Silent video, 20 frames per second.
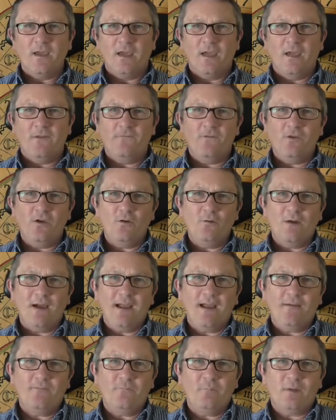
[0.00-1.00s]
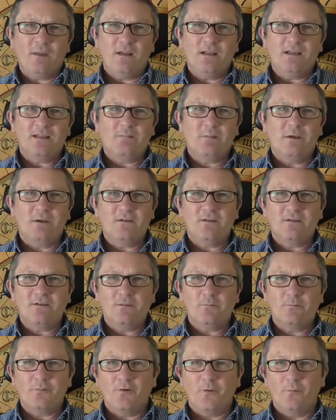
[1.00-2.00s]
If you have been
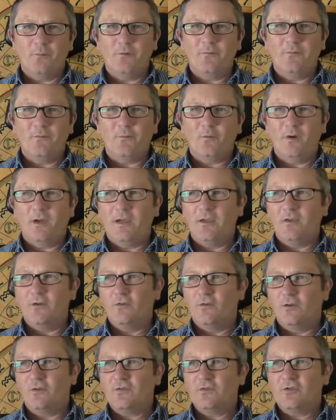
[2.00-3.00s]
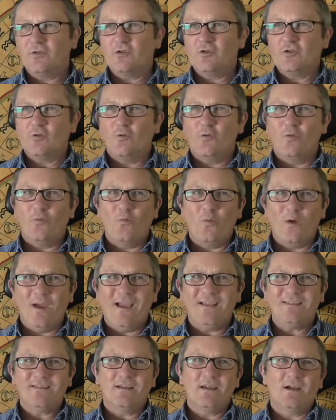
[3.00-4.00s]
experiencing problems where you're not too sure
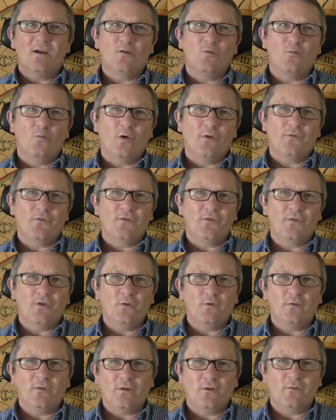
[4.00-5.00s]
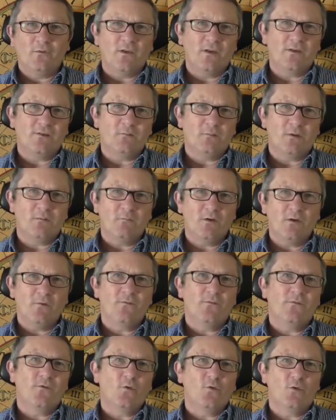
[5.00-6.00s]
where to go, what to do, so things have been
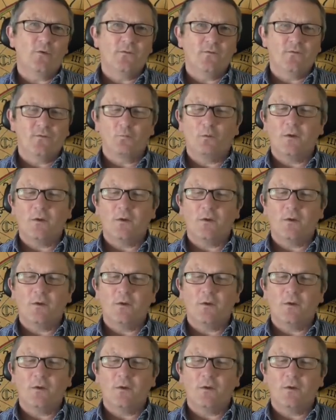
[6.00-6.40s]
moving forward,